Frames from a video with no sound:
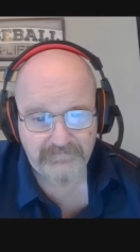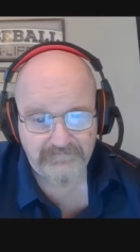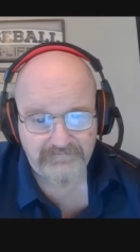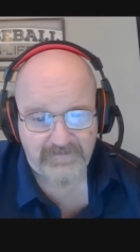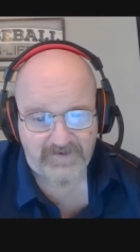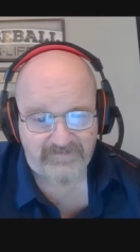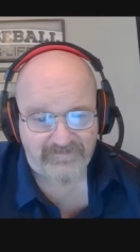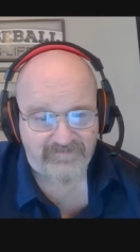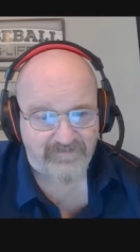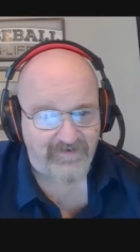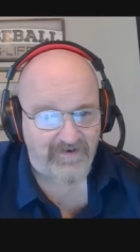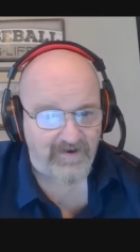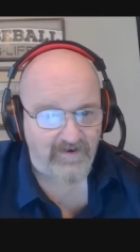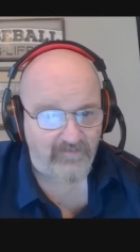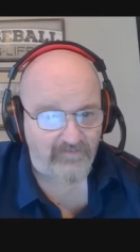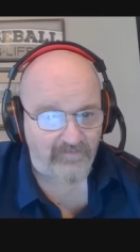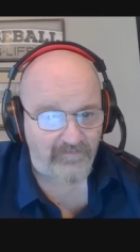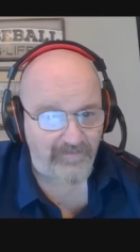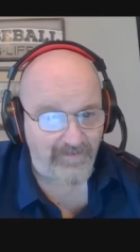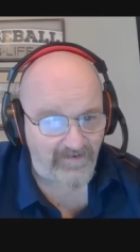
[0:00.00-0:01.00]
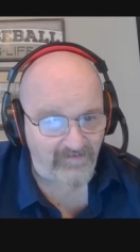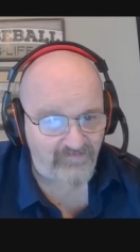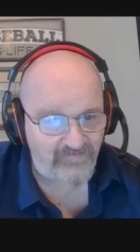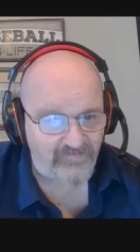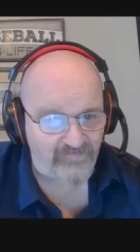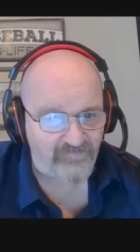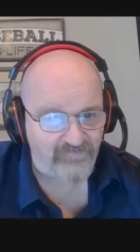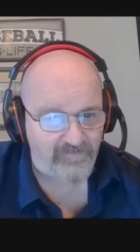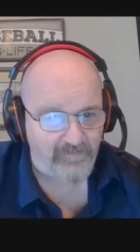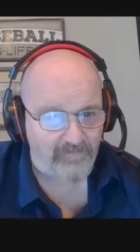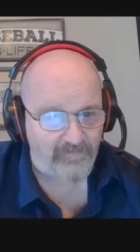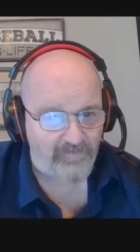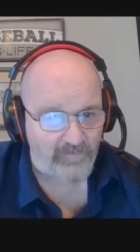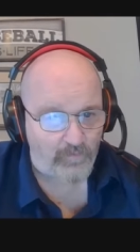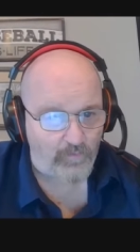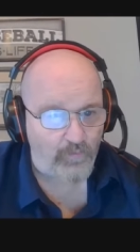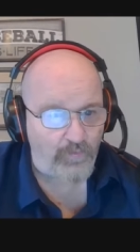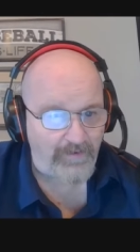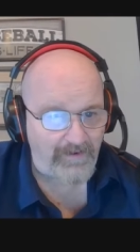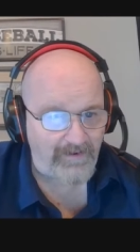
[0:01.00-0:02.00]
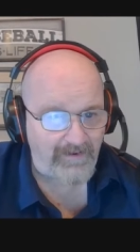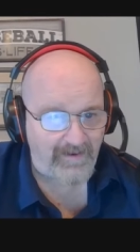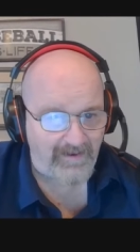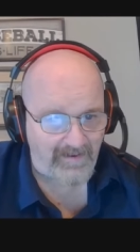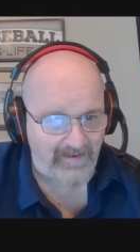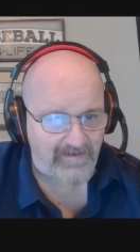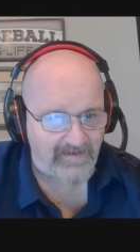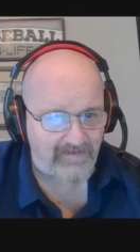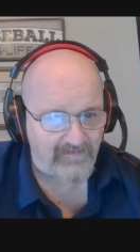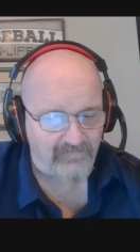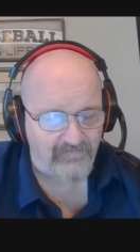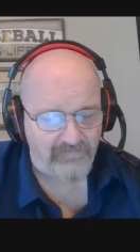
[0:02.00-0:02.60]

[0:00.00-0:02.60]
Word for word: That's the kind of relationship that we have.